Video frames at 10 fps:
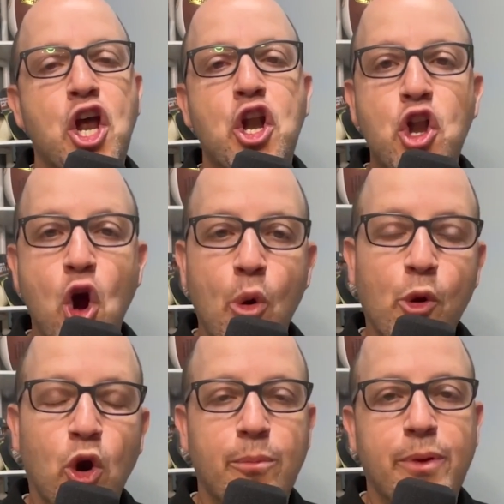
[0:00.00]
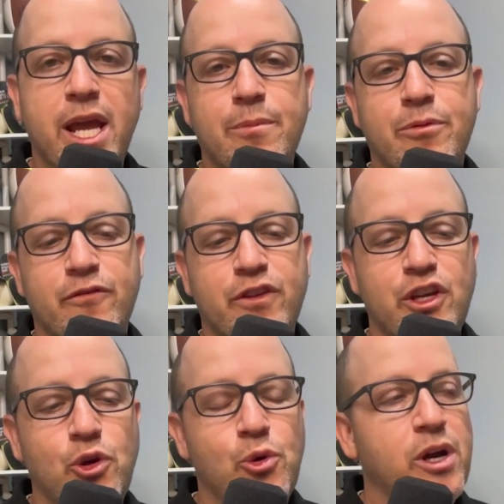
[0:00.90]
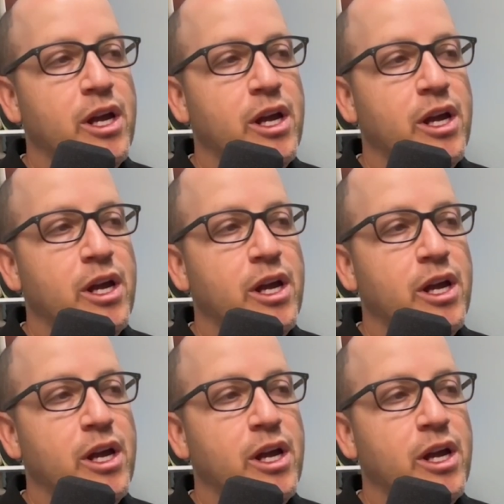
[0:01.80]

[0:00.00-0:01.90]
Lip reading: No more pay-per-view.